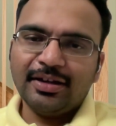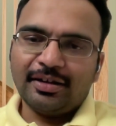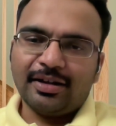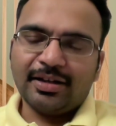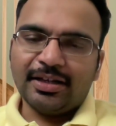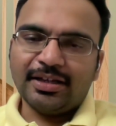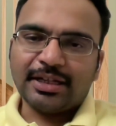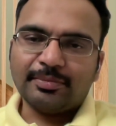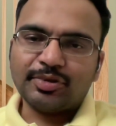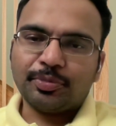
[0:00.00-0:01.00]
and
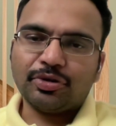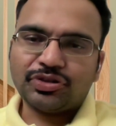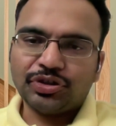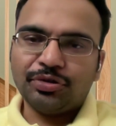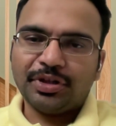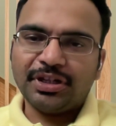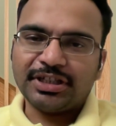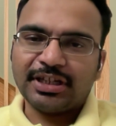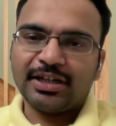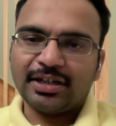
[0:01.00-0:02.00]
some sports
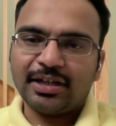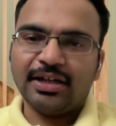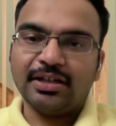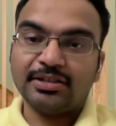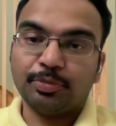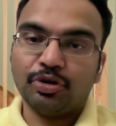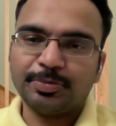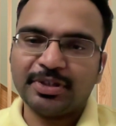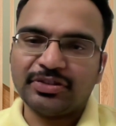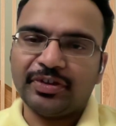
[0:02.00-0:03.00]
nutrition and sports
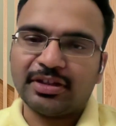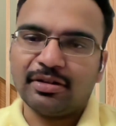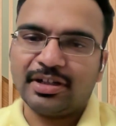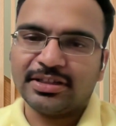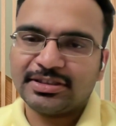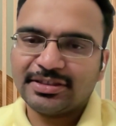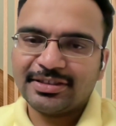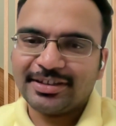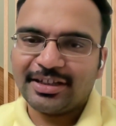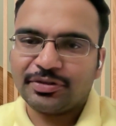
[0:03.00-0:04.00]
specific knowledge.
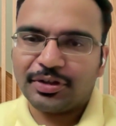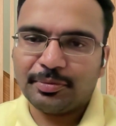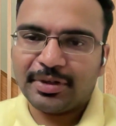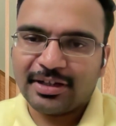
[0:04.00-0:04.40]
That's what you.